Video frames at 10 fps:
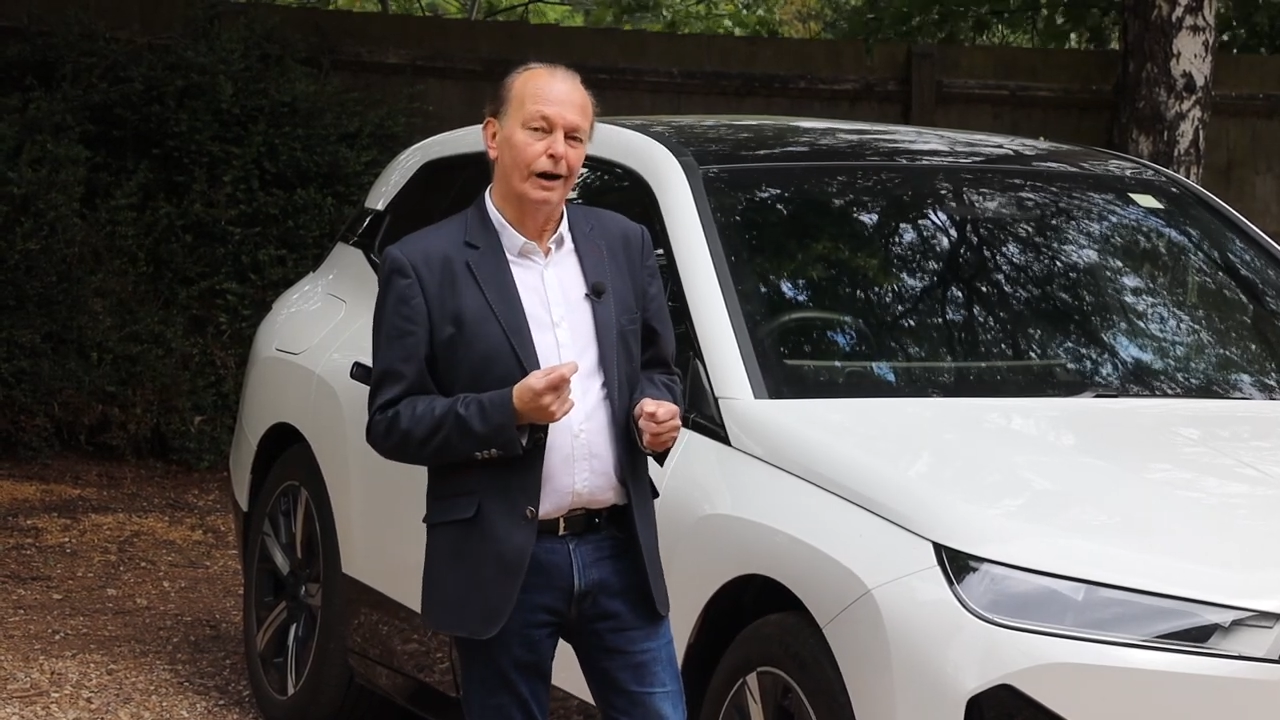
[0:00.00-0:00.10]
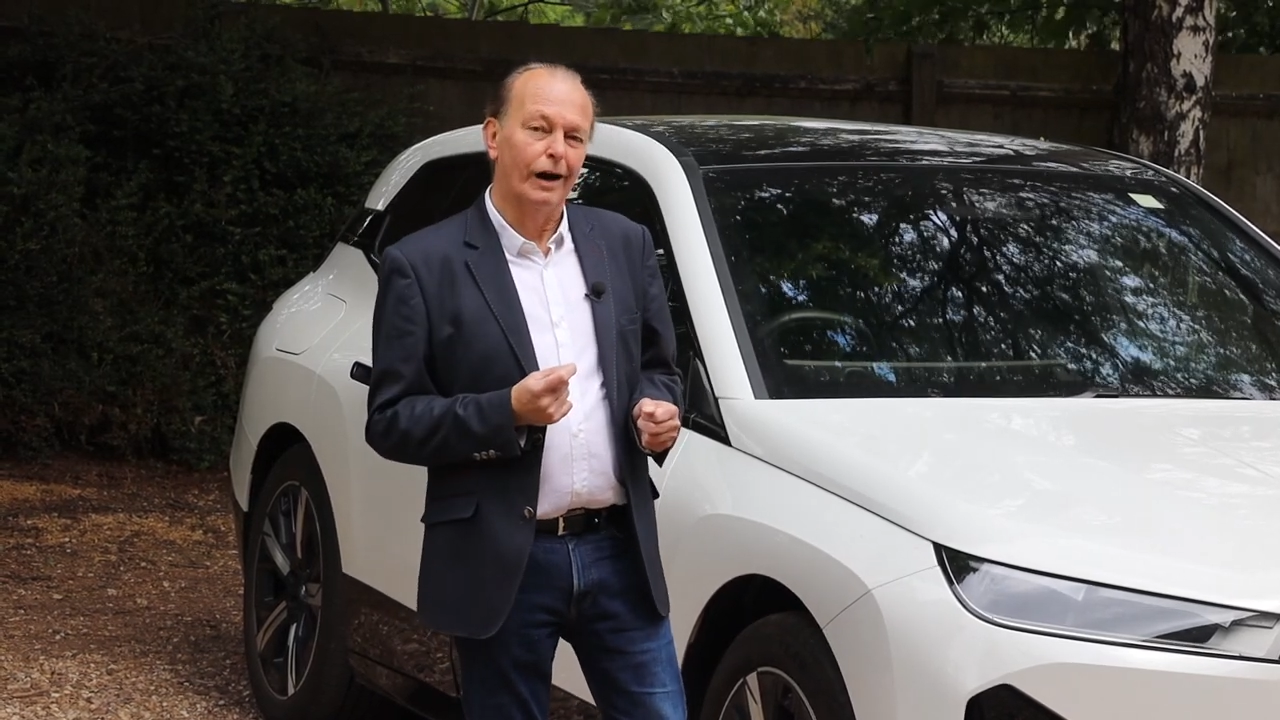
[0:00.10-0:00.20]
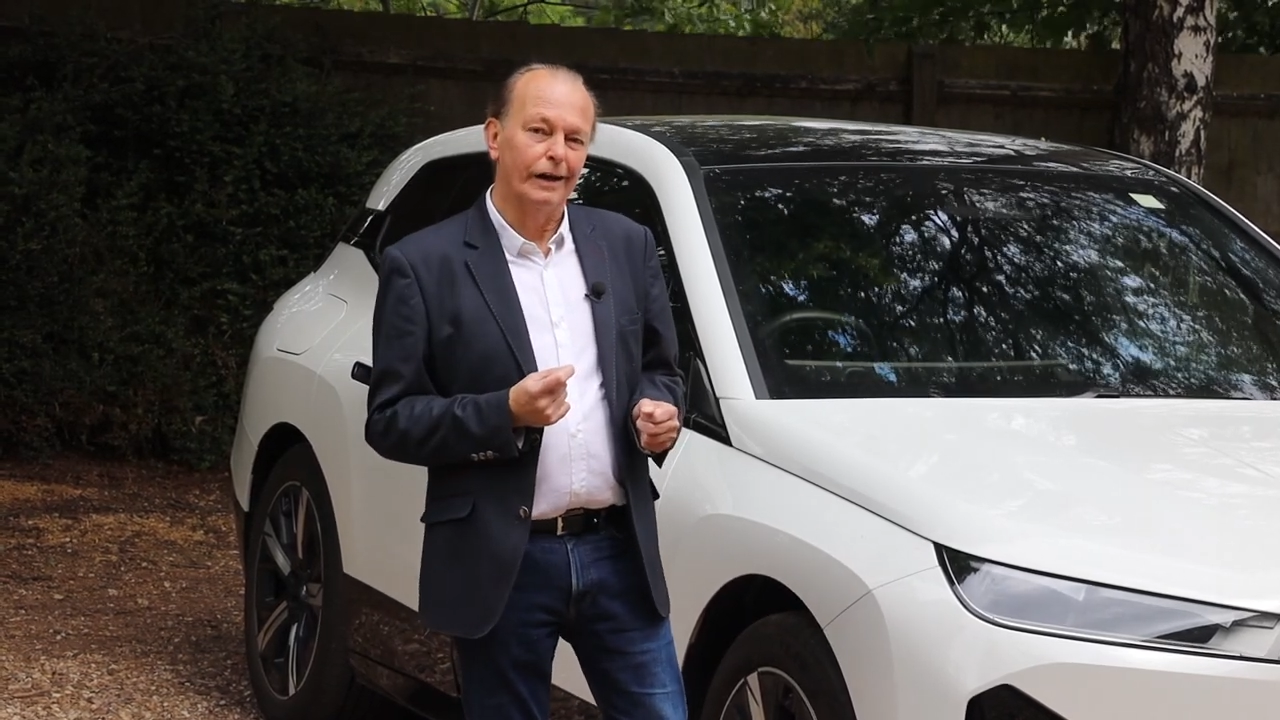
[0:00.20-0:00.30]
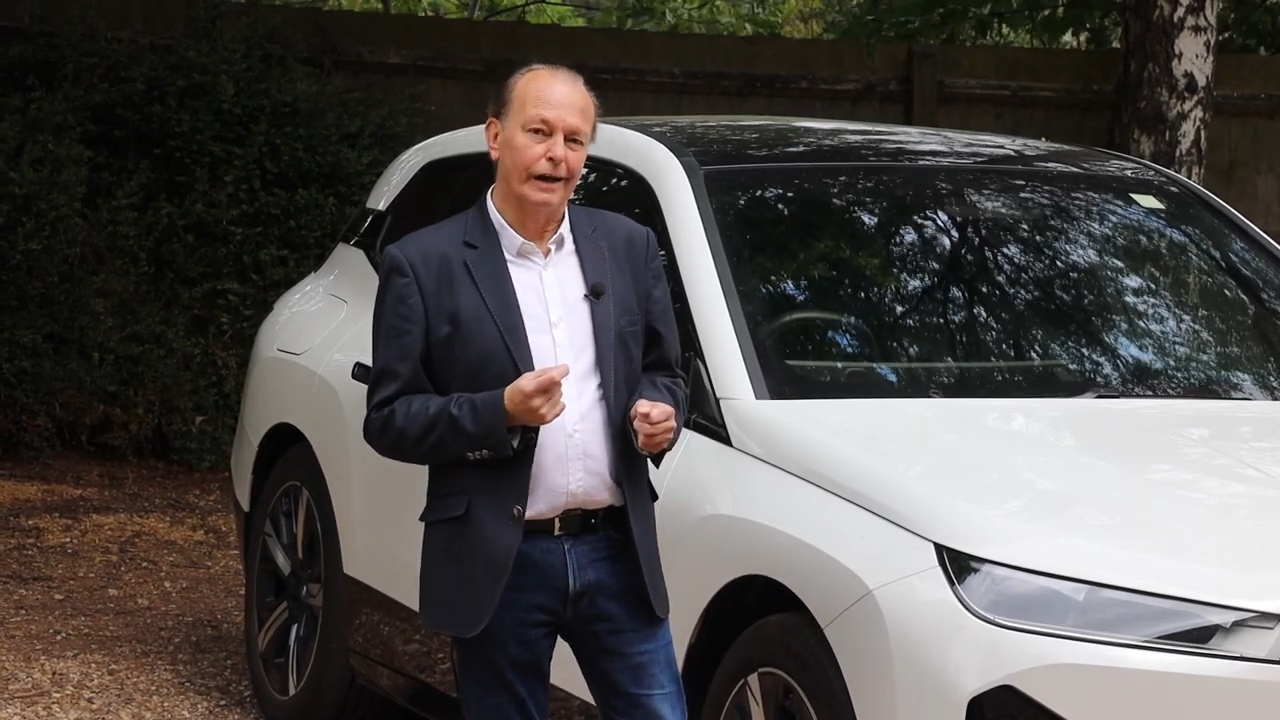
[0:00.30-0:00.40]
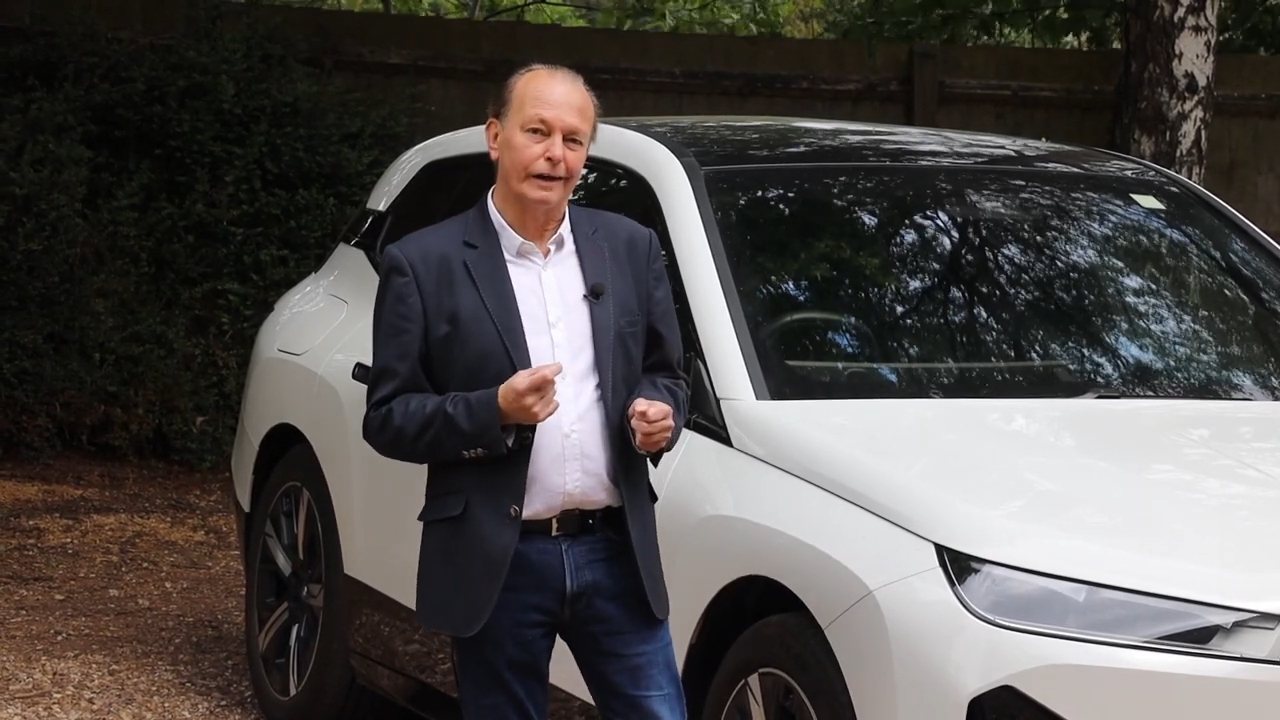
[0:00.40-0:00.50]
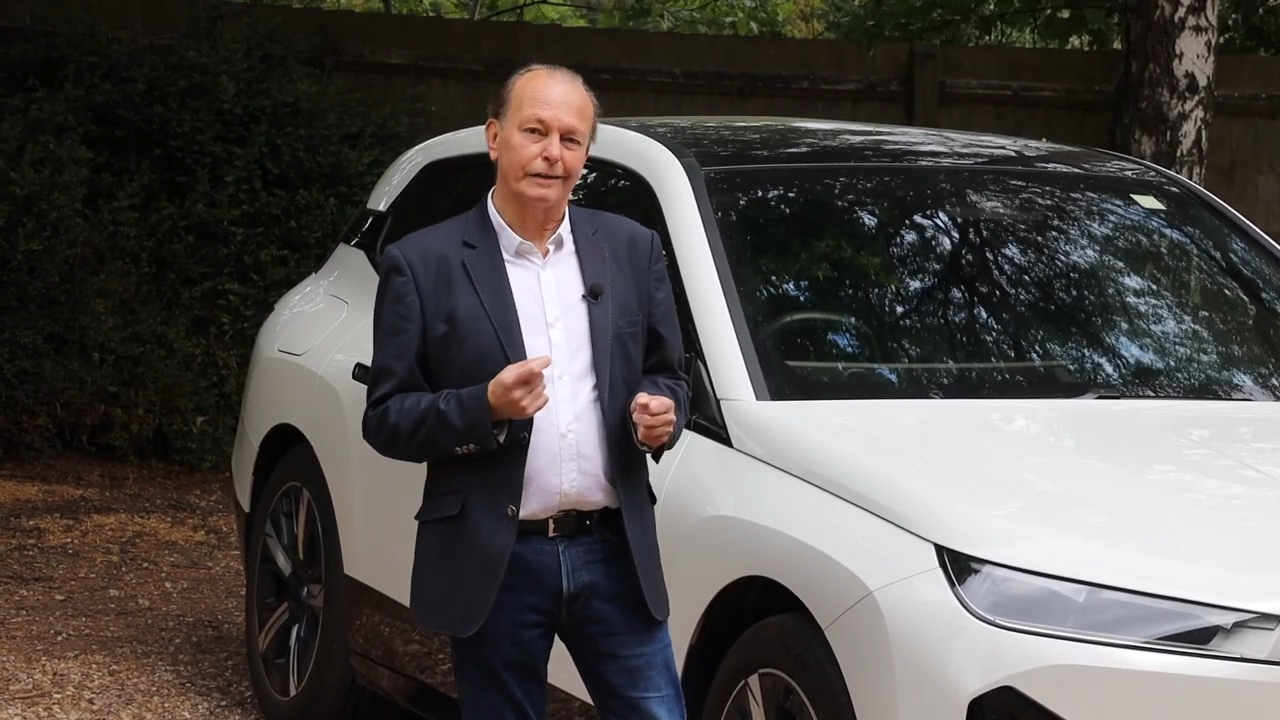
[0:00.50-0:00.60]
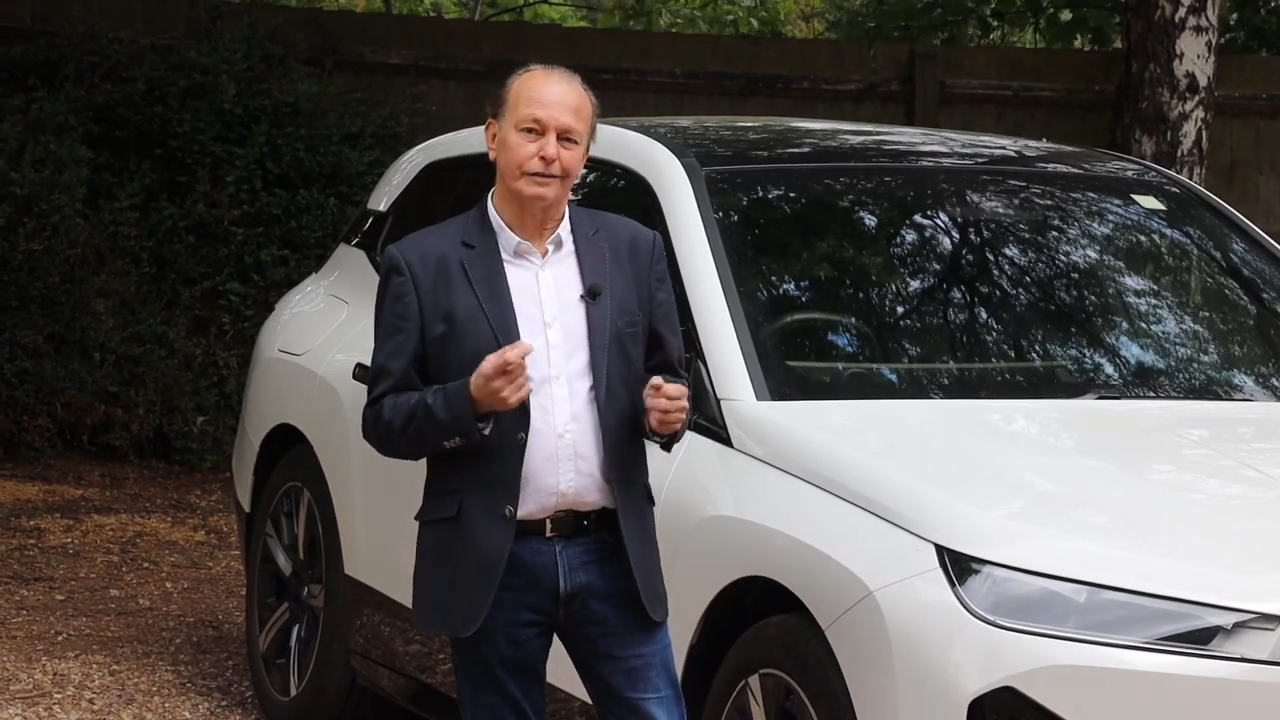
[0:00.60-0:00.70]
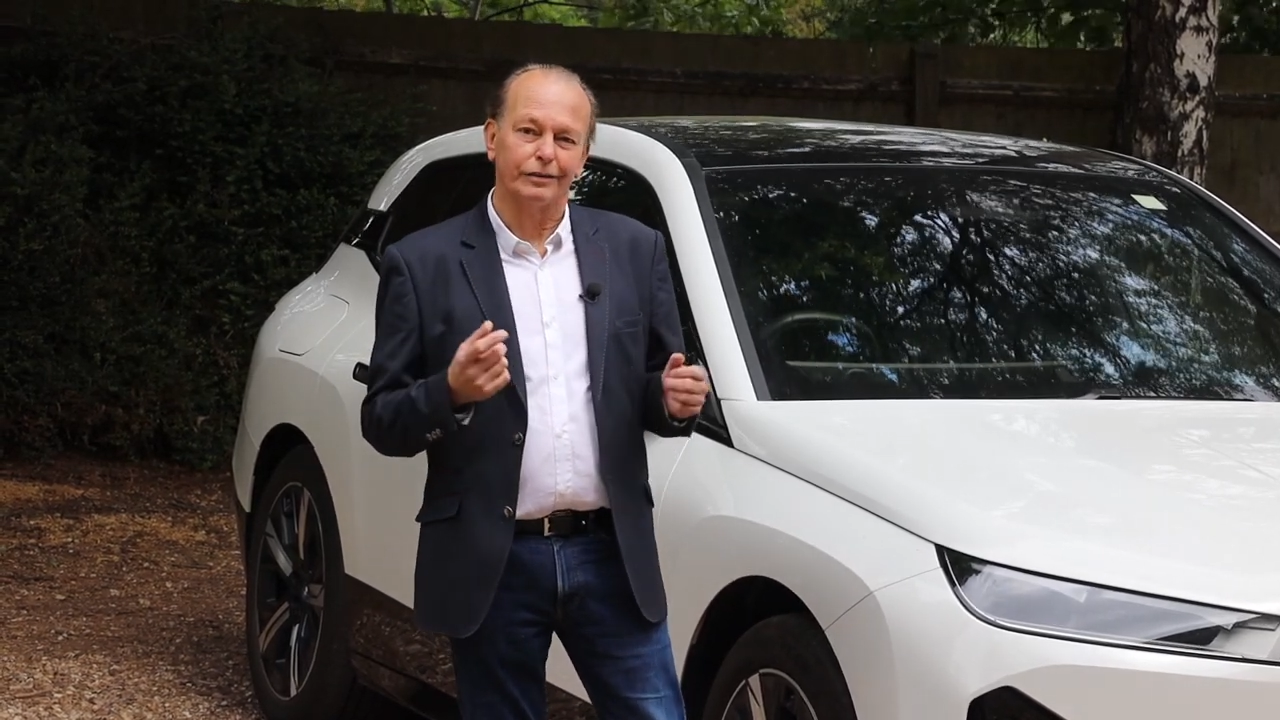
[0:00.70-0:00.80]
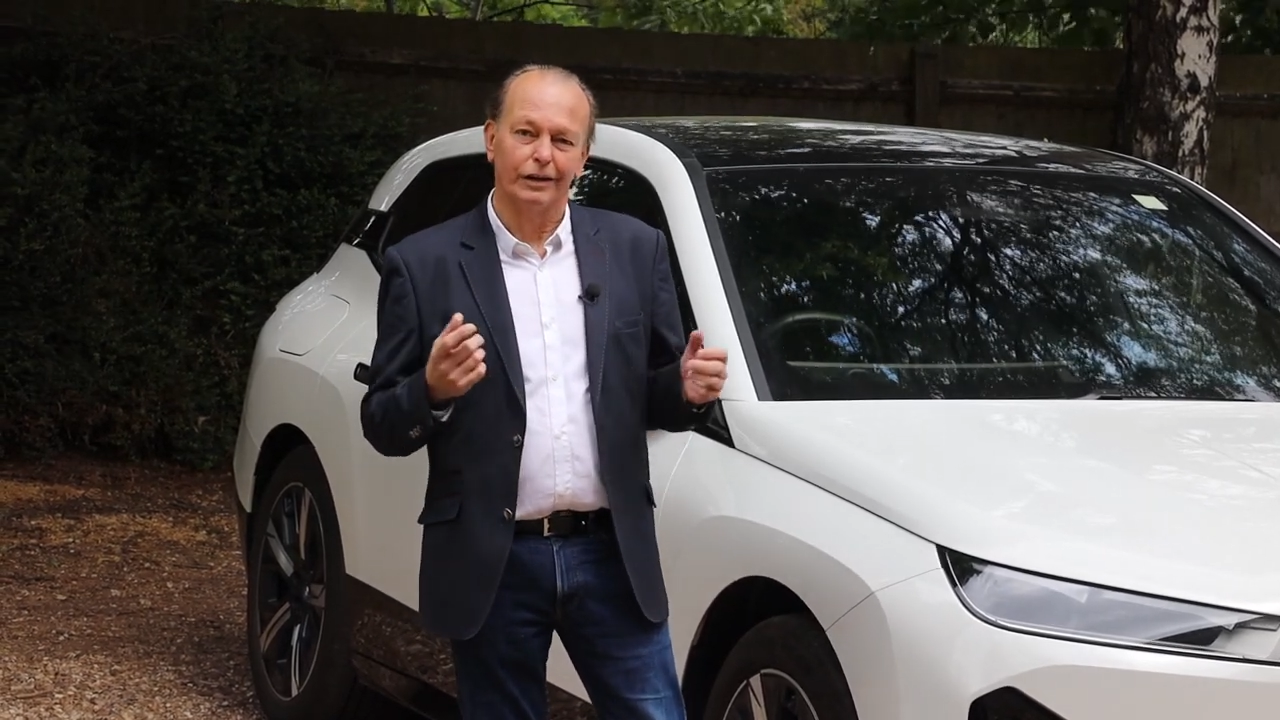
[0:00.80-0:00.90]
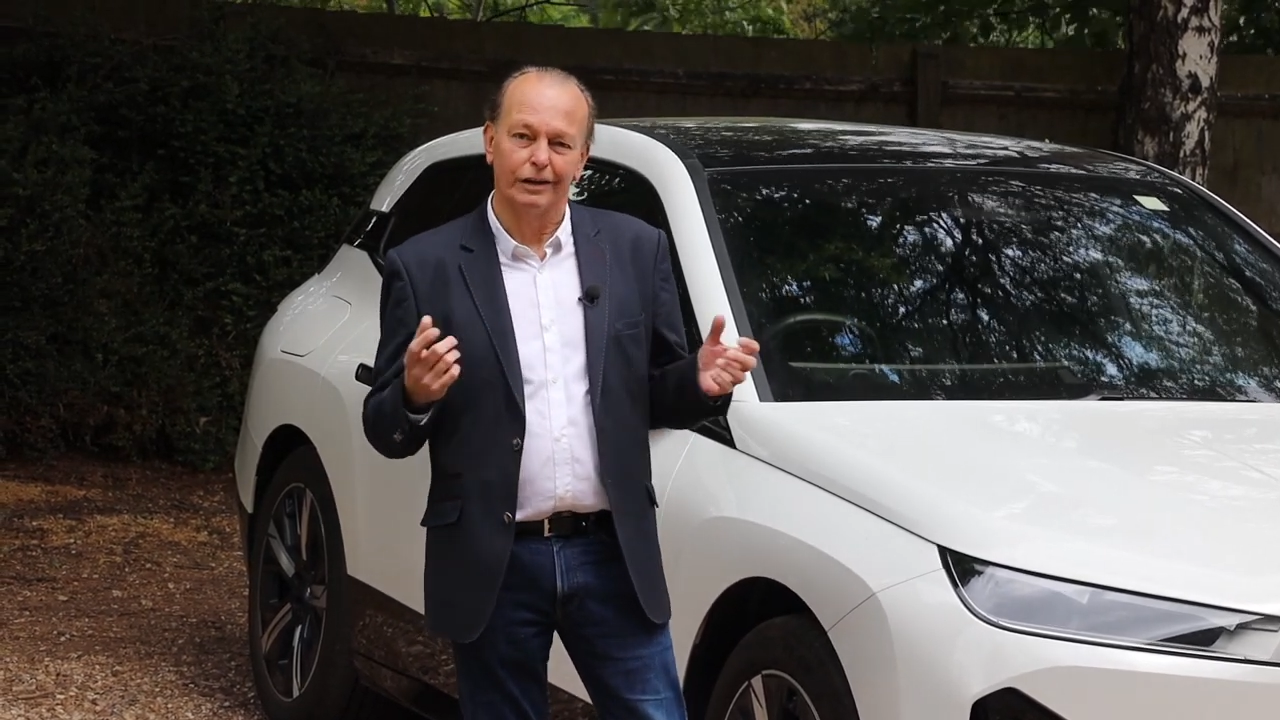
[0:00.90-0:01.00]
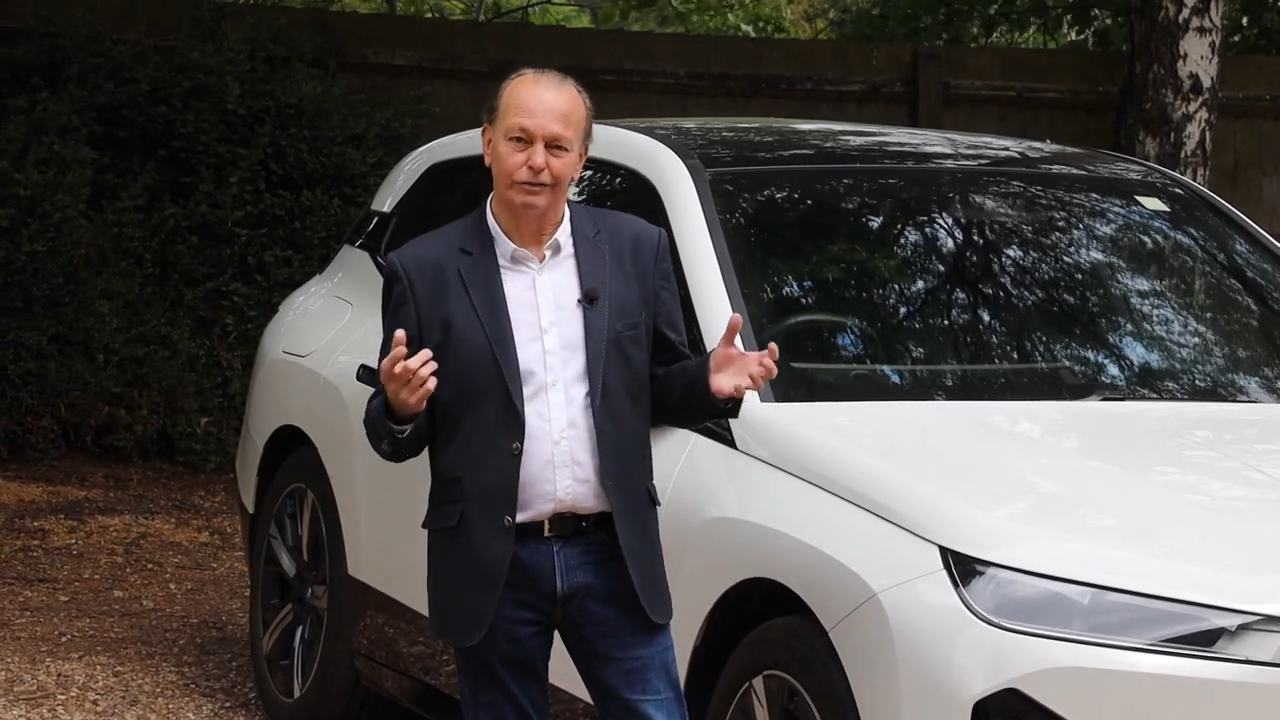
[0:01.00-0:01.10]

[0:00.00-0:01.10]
iX